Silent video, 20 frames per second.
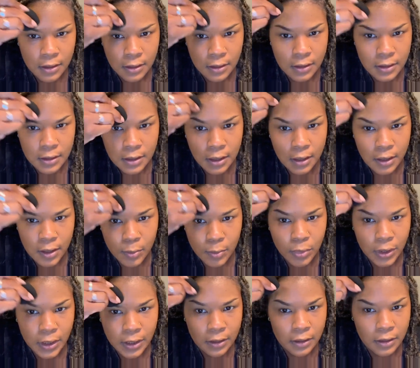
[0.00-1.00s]
It's her
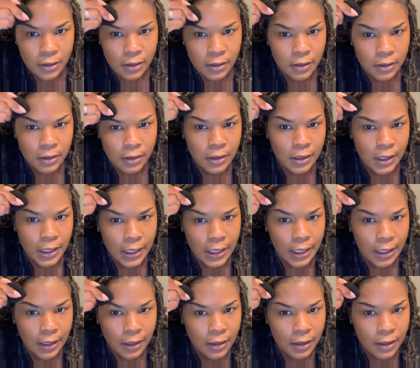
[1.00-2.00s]
blender and
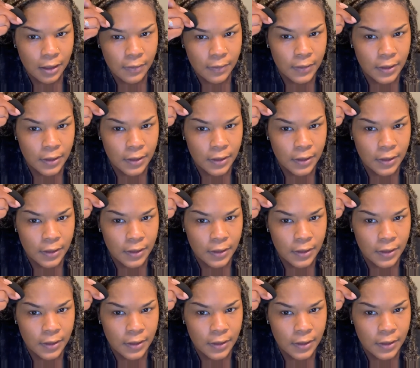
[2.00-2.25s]
I love